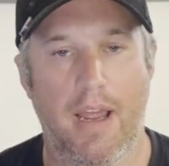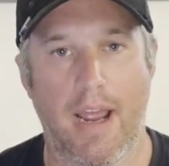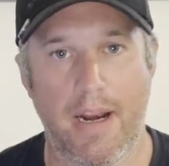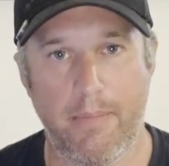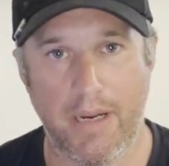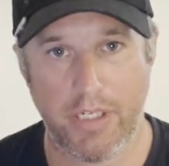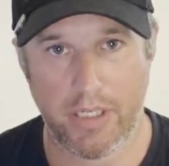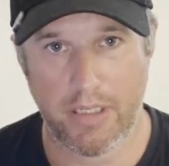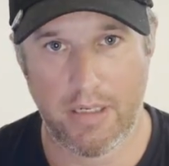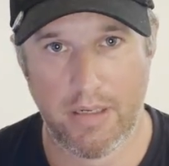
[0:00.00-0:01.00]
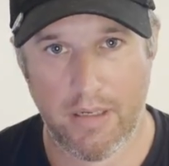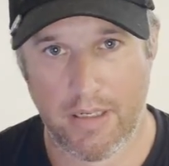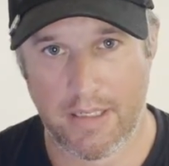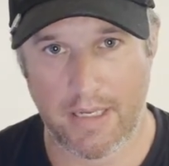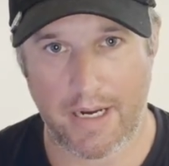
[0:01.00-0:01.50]
animation,
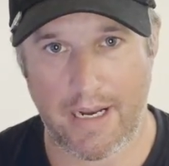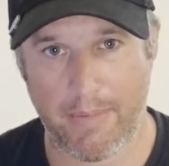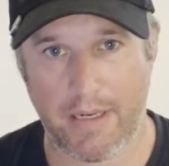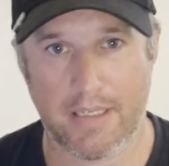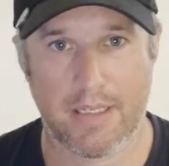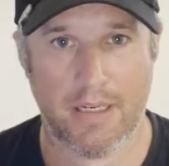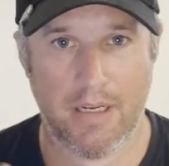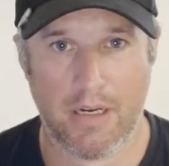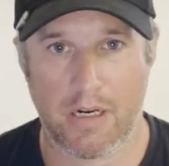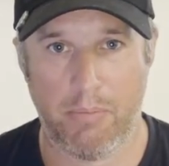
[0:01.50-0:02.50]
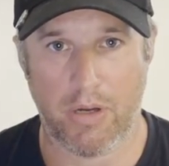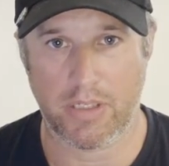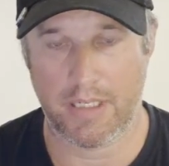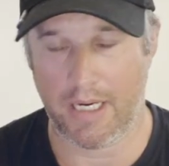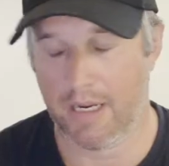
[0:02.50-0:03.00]
dynamics,
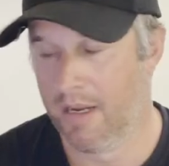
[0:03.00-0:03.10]
compositing,